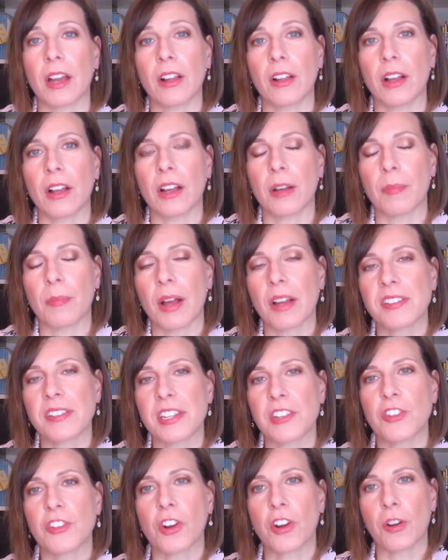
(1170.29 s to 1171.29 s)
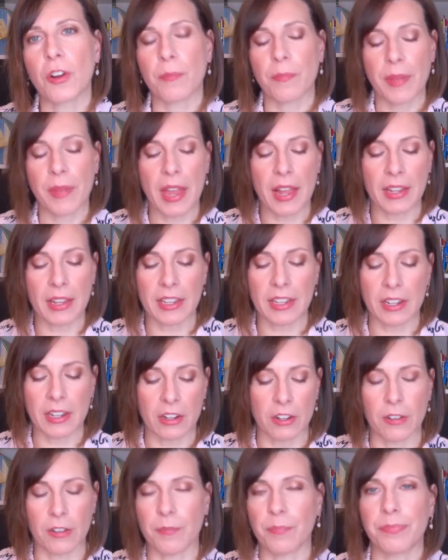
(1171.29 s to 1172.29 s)
uh, BoxyCharm palette
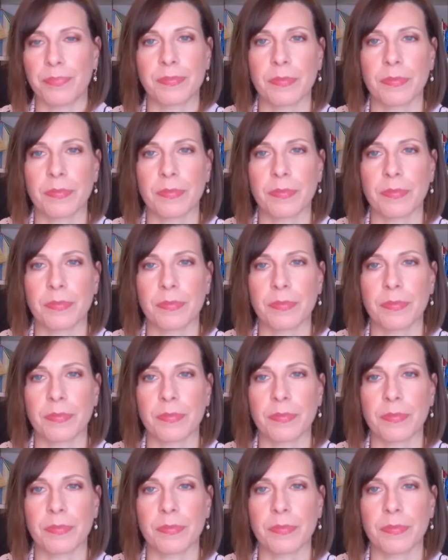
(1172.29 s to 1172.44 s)
or